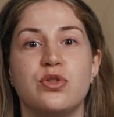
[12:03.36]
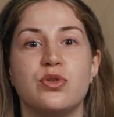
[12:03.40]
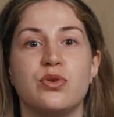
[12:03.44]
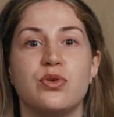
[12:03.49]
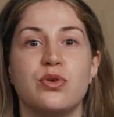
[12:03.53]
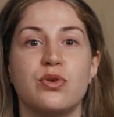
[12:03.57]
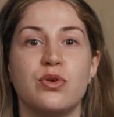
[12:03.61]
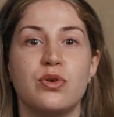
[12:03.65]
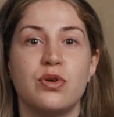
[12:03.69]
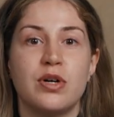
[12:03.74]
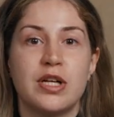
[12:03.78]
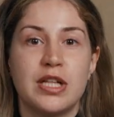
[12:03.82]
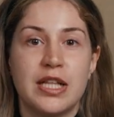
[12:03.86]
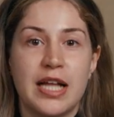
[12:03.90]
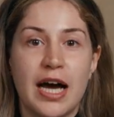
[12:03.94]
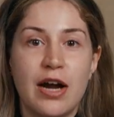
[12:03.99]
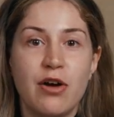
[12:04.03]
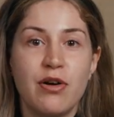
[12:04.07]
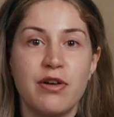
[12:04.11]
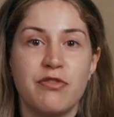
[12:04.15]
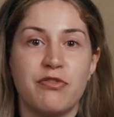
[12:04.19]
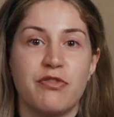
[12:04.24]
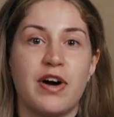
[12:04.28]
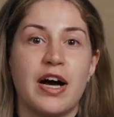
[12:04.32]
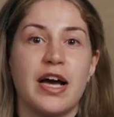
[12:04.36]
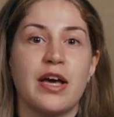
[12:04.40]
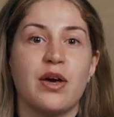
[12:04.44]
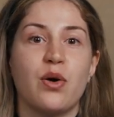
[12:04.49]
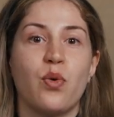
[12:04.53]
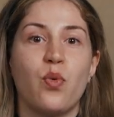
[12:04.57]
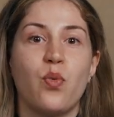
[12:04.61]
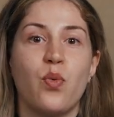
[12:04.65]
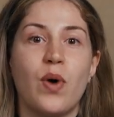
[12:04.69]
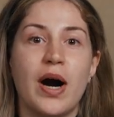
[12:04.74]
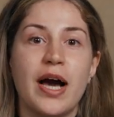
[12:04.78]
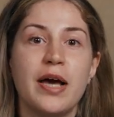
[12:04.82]
to clarify
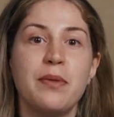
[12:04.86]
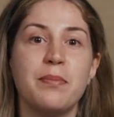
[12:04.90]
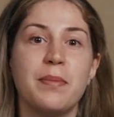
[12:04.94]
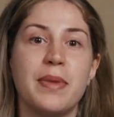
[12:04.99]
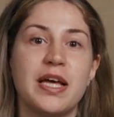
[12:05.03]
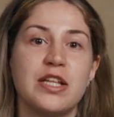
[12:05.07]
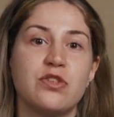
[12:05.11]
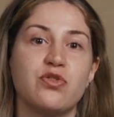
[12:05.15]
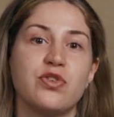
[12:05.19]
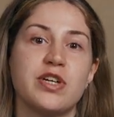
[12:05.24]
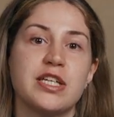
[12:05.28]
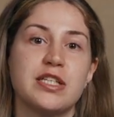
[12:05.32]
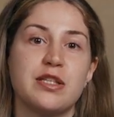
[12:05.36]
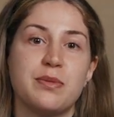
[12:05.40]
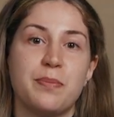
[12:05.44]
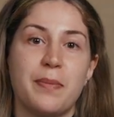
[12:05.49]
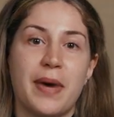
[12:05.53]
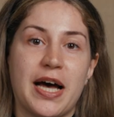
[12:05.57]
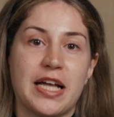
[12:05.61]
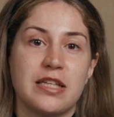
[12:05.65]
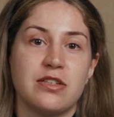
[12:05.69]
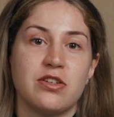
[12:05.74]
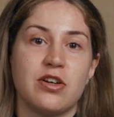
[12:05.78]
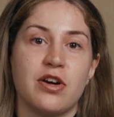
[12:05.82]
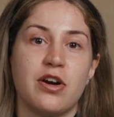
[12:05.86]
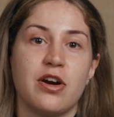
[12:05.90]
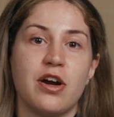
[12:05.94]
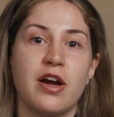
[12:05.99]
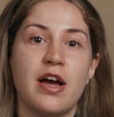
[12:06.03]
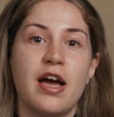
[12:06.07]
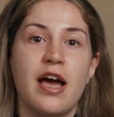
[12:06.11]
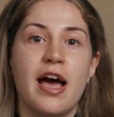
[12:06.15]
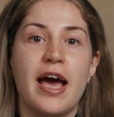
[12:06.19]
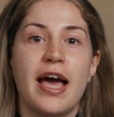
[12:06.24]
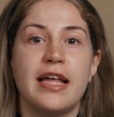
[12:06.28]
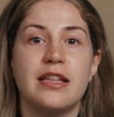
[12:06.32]
why metrics matter
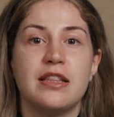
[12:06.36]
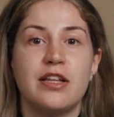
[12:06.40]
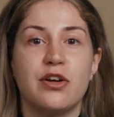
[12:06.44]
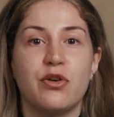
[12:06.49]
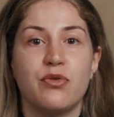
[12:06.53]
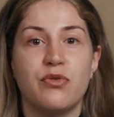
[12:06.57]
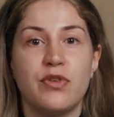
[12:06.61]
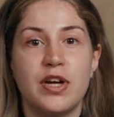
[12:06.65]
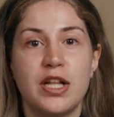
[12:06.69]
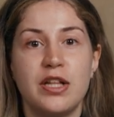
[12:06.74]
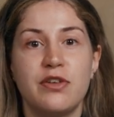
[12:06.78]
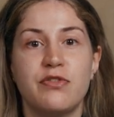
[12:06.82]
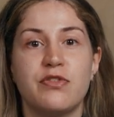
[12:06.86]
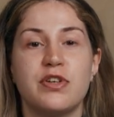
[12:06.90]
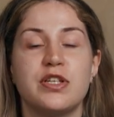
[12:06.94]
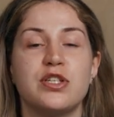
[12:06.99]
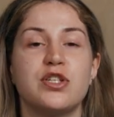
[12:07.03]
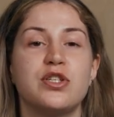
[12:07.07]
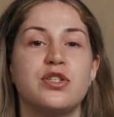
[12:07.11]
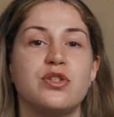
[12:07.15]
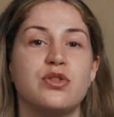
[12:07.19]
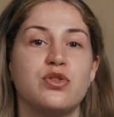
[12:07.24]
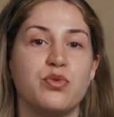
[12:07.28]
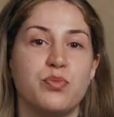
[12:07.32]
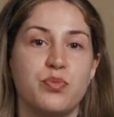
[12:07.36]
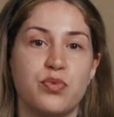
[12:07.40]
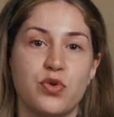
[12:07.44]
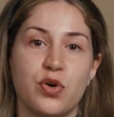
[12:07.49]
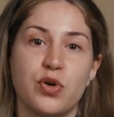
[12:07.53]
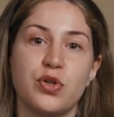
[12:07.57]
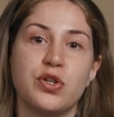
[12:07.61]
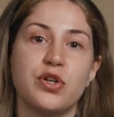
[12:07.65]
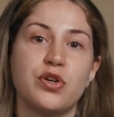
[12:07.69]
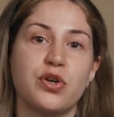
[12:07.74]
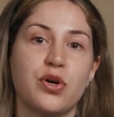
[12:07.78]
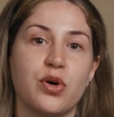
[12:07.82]
and their relevance to
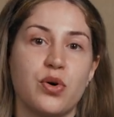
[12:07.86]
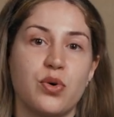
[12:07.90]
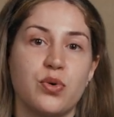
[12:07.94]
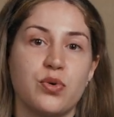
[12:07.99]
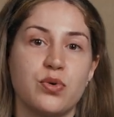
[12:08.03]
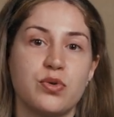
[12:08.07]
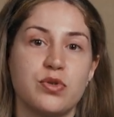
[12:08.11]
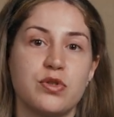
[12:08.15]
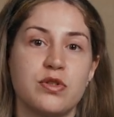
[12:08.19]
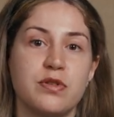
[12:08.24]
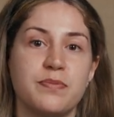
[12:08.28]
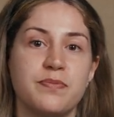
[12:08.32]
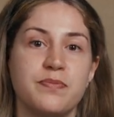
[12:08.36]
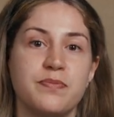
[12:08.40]
broader goals.